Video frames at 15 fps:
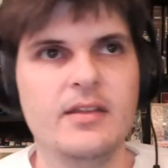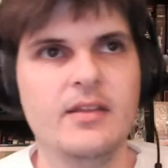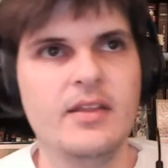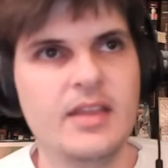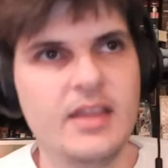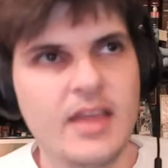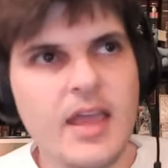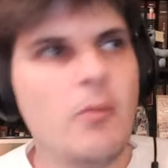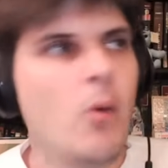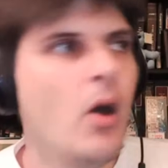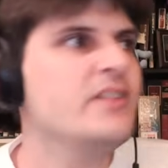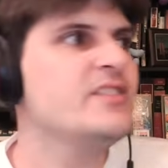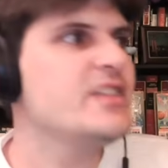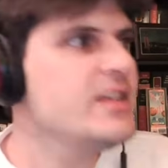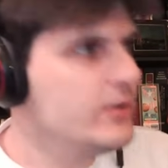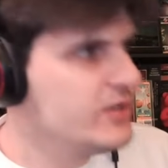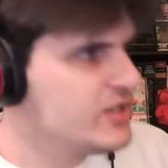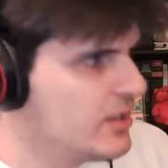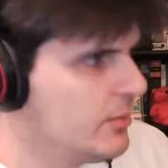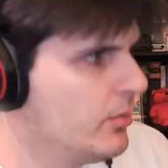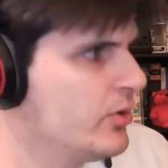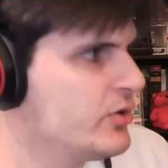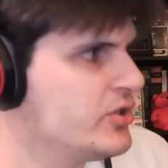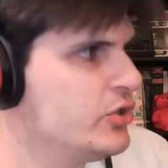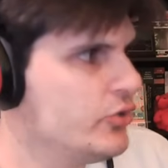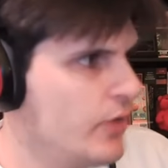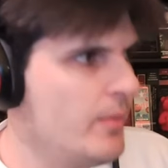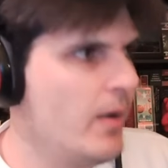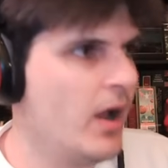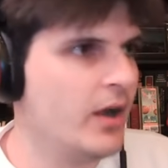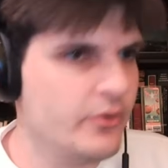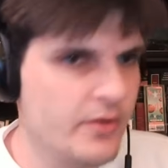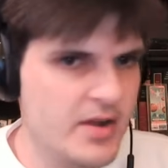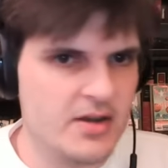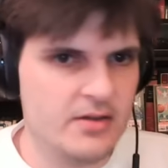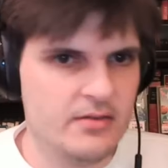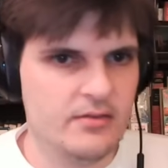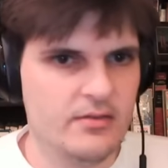He wants a deal similar to Draymond Green.